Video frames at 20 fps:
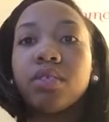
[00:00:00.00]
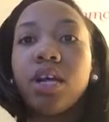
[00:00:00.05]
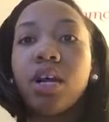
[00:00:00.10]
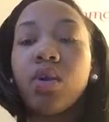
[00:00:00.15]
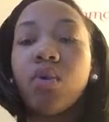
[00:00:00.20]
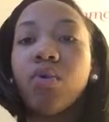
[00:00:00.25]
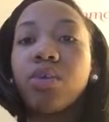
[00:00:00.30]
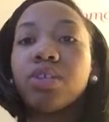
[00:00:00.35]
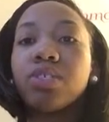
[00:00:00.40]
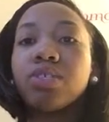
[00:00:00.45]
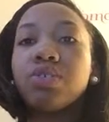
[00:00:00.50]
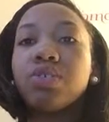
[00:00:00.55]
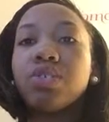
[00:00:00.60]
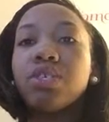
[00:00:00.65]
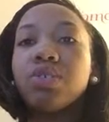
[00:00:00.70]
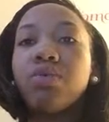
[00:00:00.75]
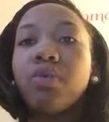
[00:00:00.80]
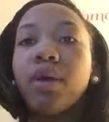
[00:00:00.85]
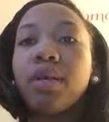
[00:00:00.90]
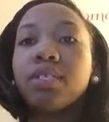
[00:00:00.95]
According to
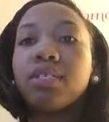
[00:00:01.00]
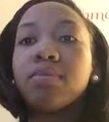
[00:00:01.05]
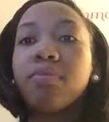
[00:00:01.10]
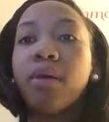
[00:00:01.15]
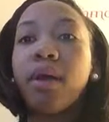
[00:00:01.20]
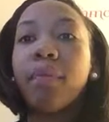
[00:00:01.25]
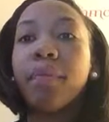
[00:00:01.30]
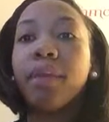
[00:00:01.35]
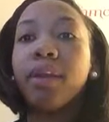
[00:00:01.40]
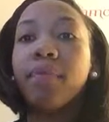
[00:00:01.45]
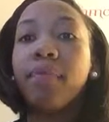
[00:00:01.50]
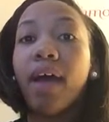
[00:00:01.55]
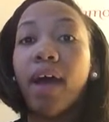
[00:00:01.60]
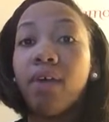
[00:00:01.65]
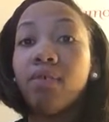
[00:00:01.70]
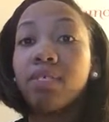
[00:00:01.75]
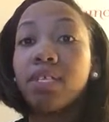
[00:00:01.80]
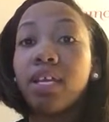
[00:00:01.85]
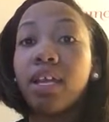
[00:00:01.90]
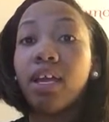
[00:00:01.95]
the U.S. Department of
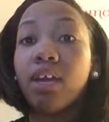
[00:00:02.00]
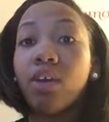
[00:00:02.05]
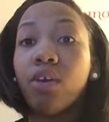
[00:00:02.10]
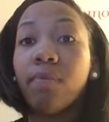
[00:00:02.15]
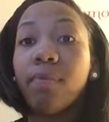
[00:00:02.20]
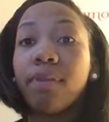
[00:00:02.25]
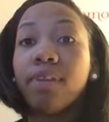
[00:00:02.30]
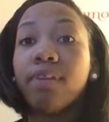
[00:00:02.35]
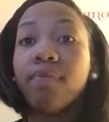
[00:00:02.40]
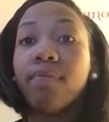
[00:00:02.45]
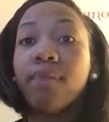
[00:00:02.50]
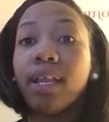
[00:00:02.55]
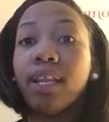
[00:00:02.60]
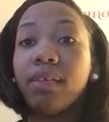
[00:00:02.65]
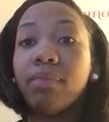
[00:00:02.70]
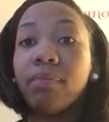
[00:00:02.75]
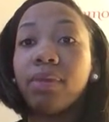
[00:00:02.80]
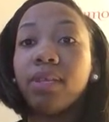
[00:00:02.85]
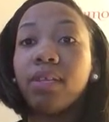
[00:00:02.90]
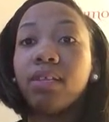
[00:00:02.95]
Housing and Urban
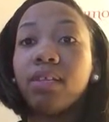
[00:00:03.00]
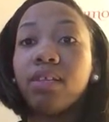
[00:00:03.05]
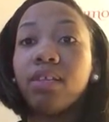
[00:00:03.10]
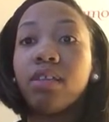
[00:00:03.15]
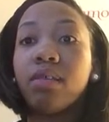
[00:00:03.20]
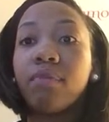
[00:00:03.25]
Development,